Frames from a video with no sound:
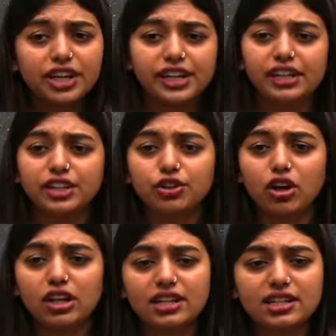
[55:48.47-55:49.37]
all ready? Did
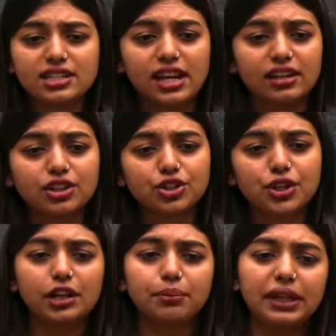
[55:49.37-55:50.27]
you all understand?
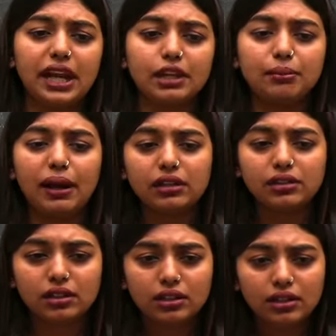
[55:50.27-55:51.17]
Should I repeat any
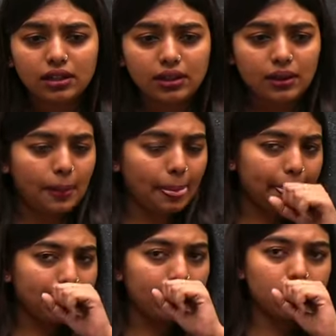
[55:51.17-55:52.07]
part?
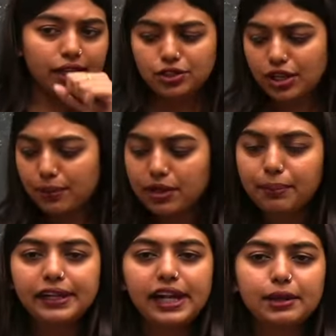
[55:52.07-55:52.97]
Okay, should I
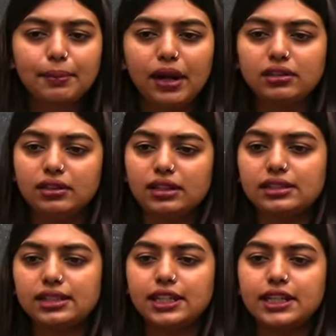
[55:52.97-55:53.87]
repeat any part?
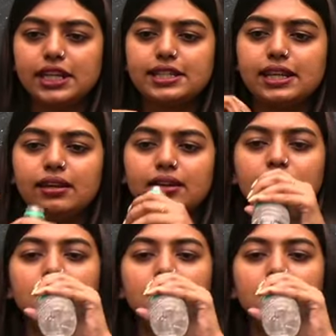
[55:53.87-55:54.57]
Isn't it easy?